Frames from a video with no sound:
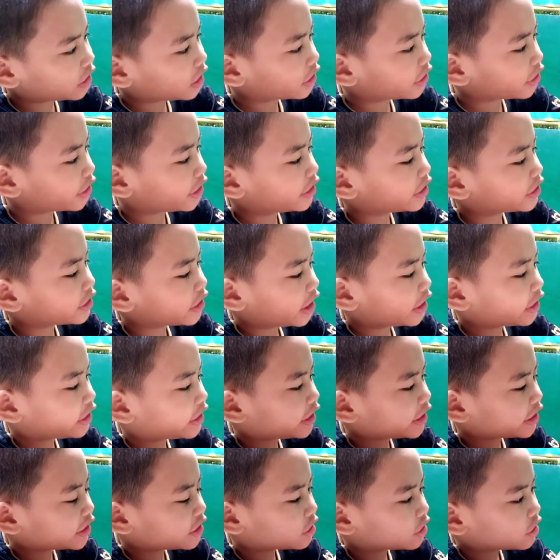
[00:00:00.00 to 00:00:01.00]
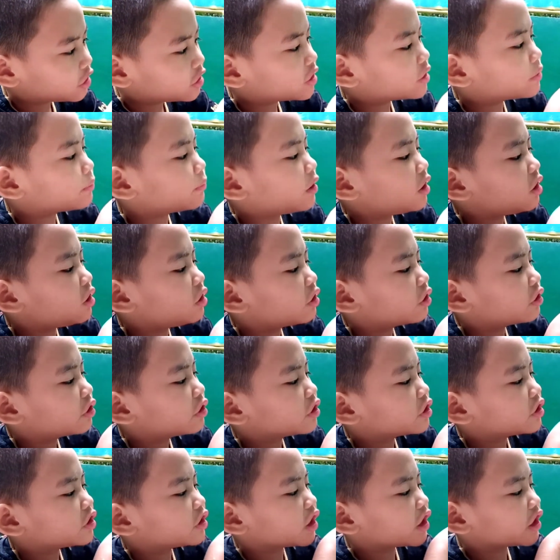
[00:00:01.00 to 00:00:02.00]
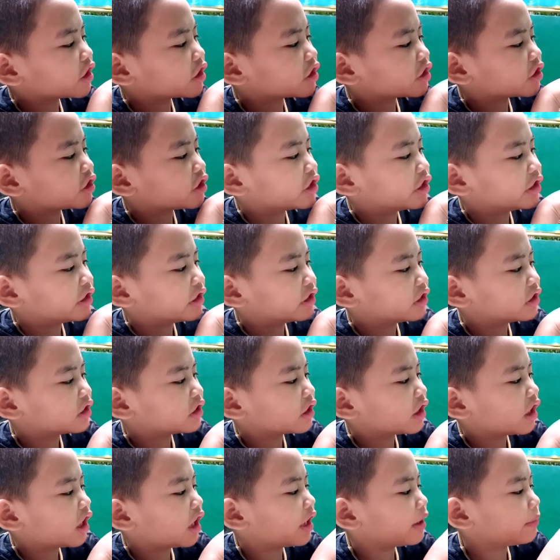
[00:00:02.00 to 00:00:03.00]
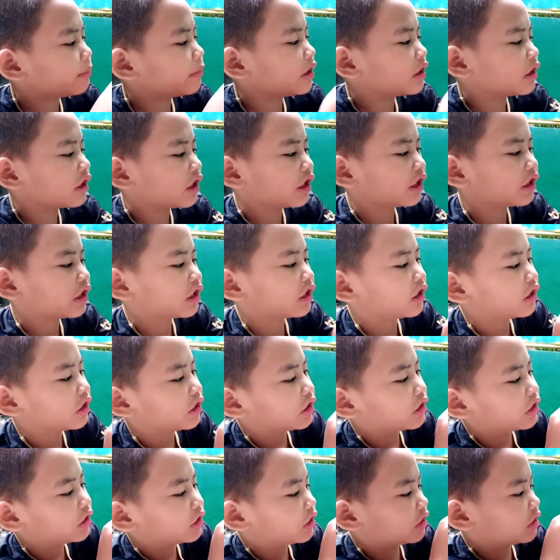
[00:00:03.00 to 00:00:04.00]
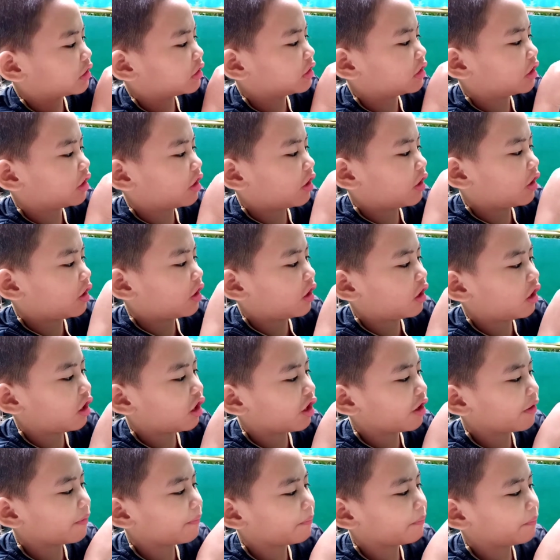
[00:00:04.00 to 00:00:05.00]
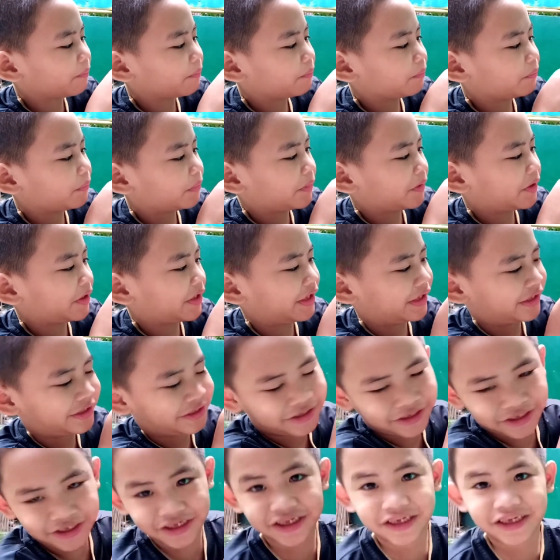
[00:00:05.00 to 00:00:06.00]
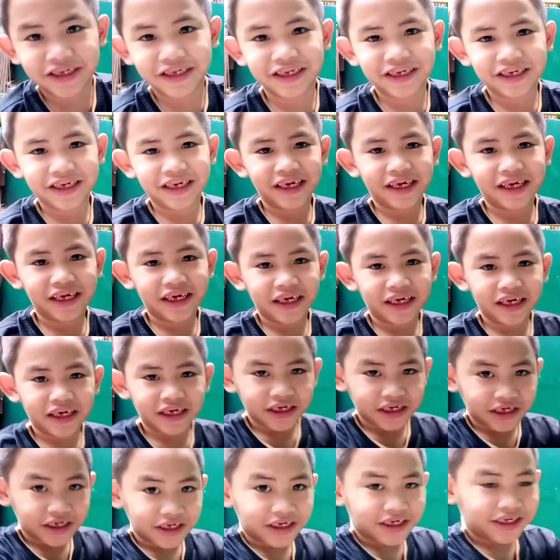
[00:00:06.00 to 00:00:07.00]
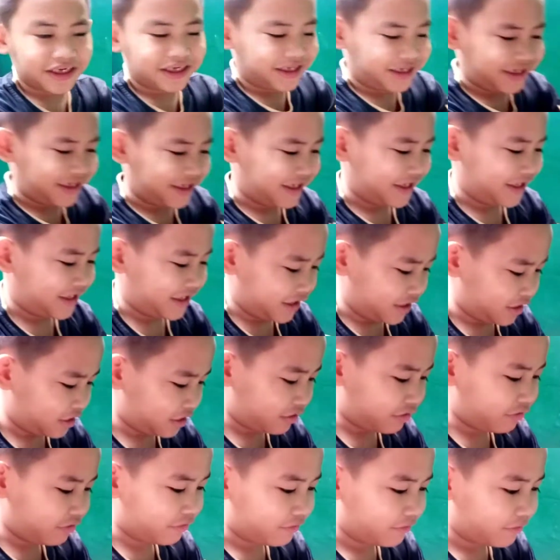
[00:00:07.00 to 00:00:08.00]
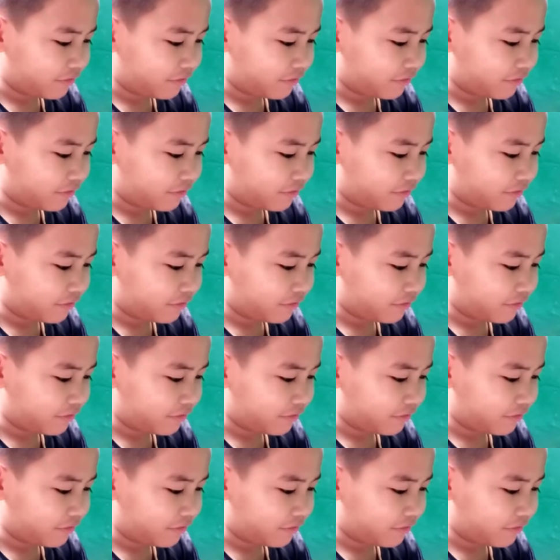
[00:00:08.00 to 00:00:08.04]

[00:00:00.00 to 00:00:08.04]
inside these small sections. I mean, like the armpits. So,